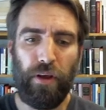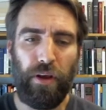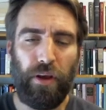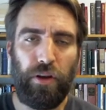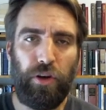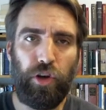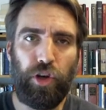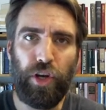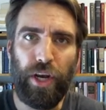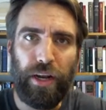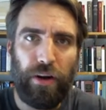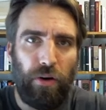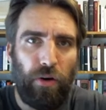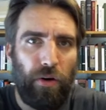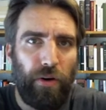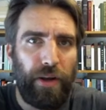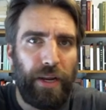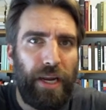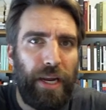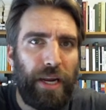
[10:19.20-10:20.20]

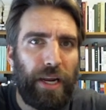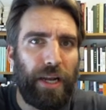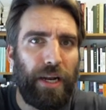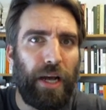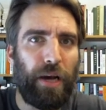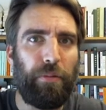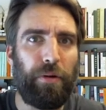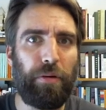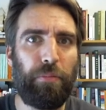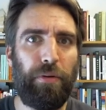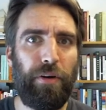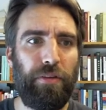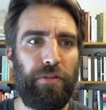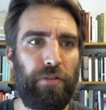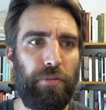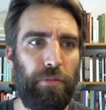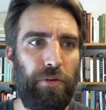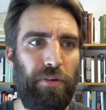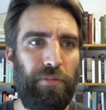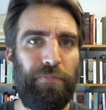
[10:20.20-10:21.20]
general economic
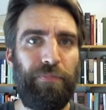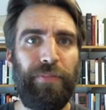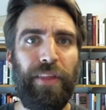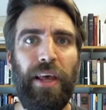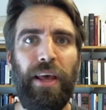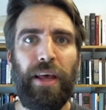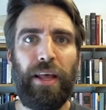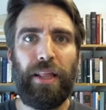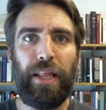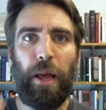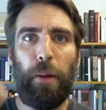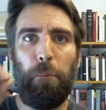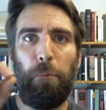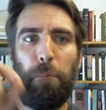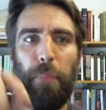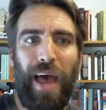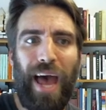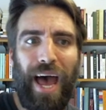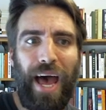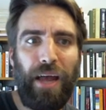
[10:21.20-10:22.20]
principle, that
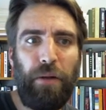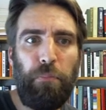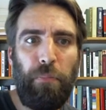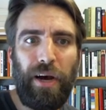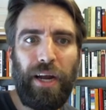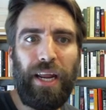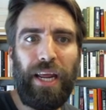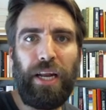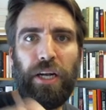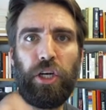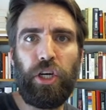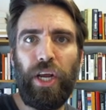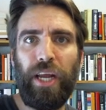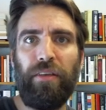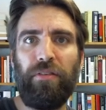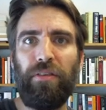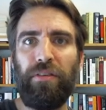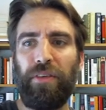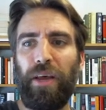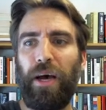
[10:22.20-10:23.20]
bad money
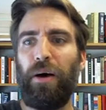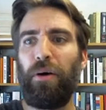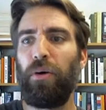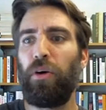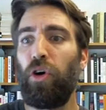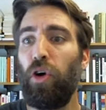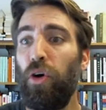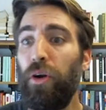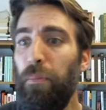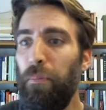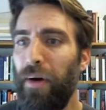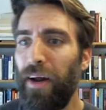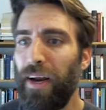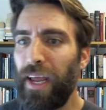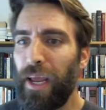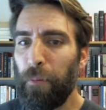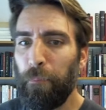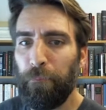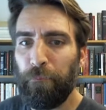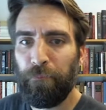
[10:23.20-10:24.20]
chases out good
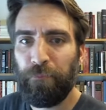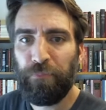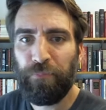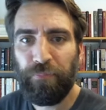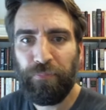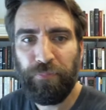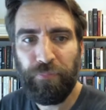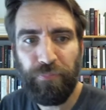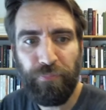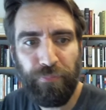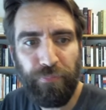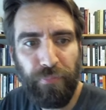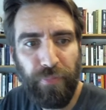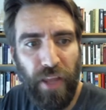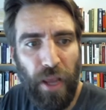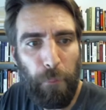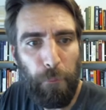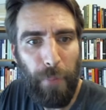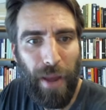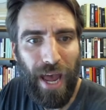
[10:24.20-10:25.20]
money.
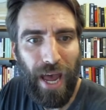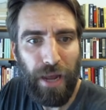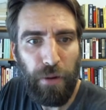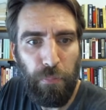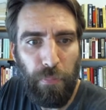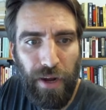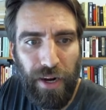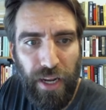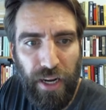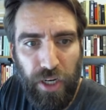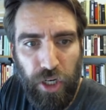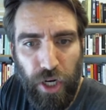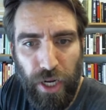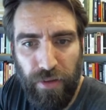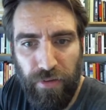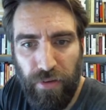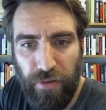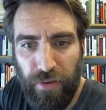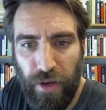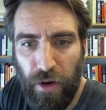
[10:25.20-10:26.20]
Bad money
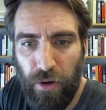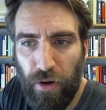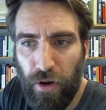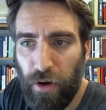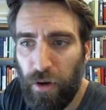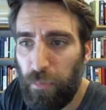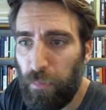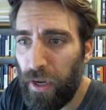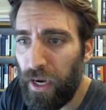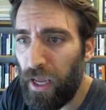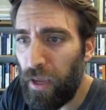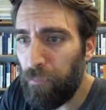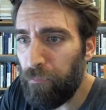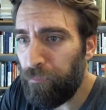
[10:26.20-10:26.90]
chases out good money.